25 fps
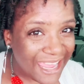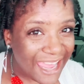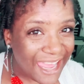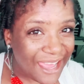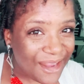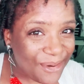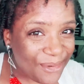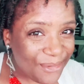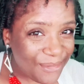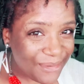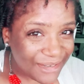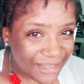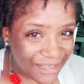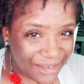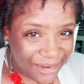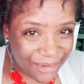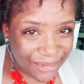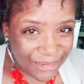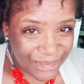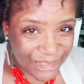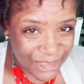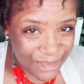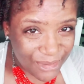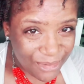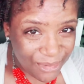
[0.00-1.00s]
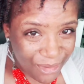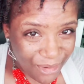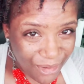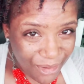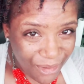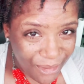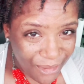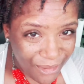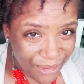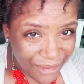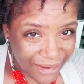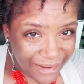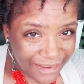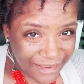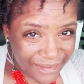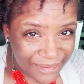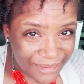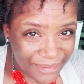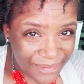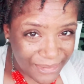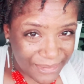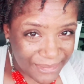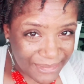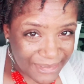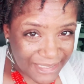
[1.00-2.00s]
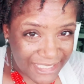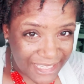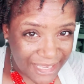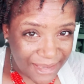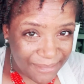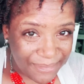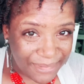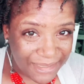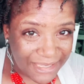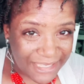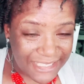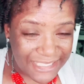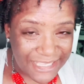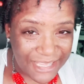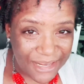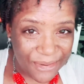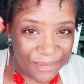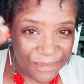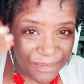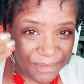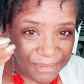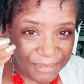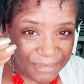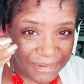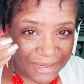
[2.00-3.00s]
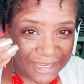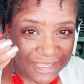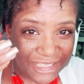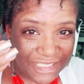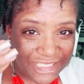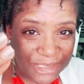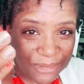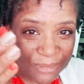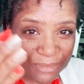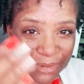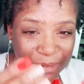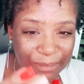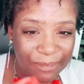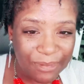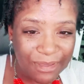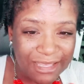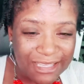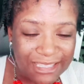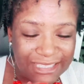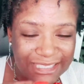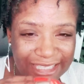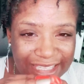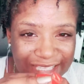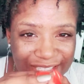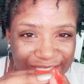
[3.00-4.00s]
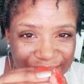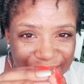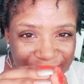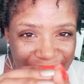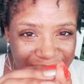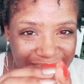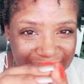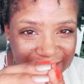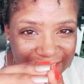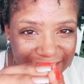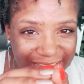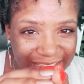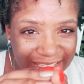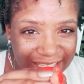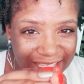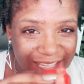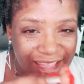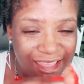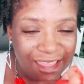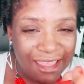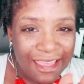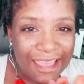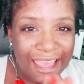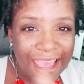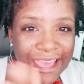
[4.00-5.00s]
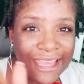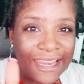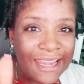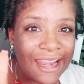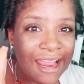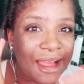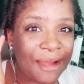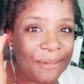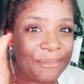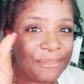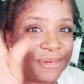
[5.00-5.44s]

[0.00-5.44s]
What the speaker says: I don't want to go too hard, you know what I'm saying? Because I don't want my nails to break, because these are thin. And I'm